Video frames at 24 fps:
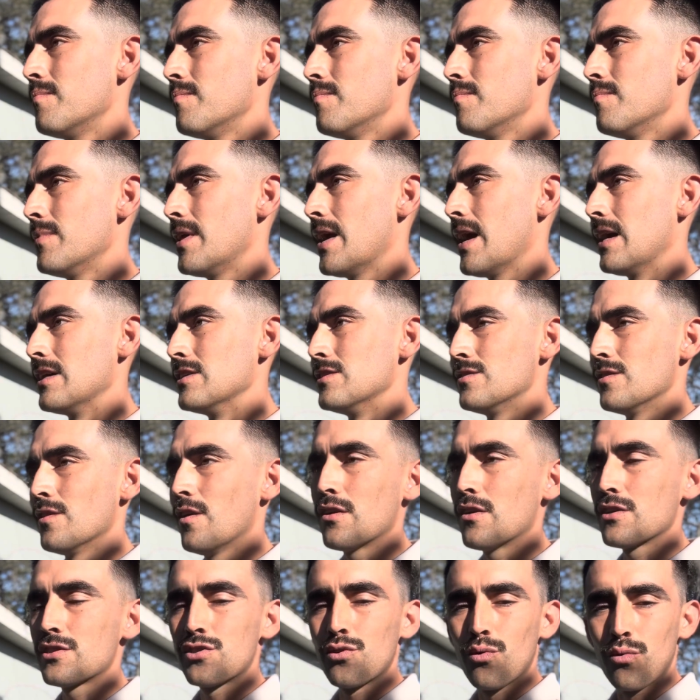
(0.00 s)
yeah,
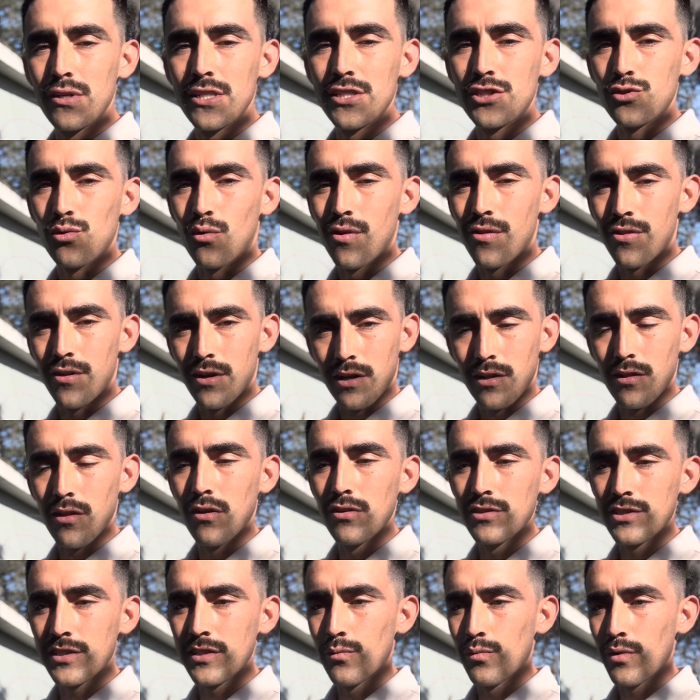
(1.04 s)
long story short, they're
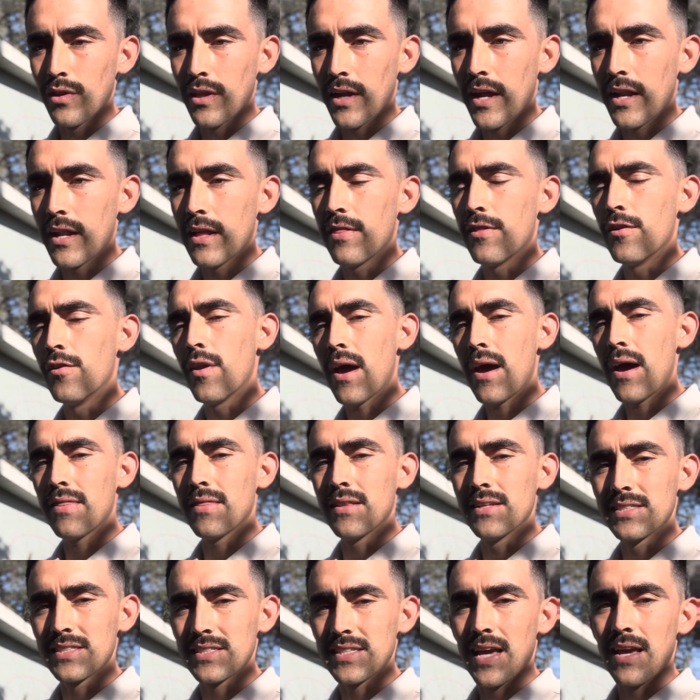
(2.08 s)
closely related. They're not in
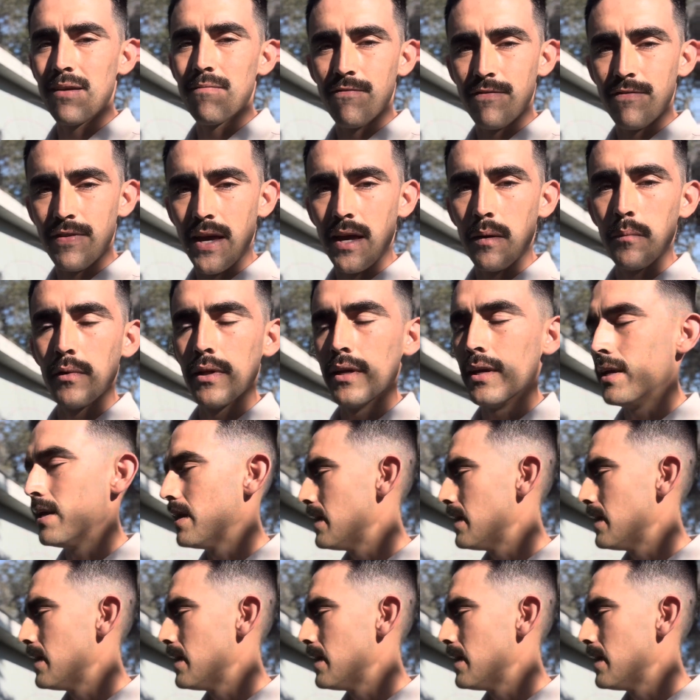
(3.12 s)
the same family,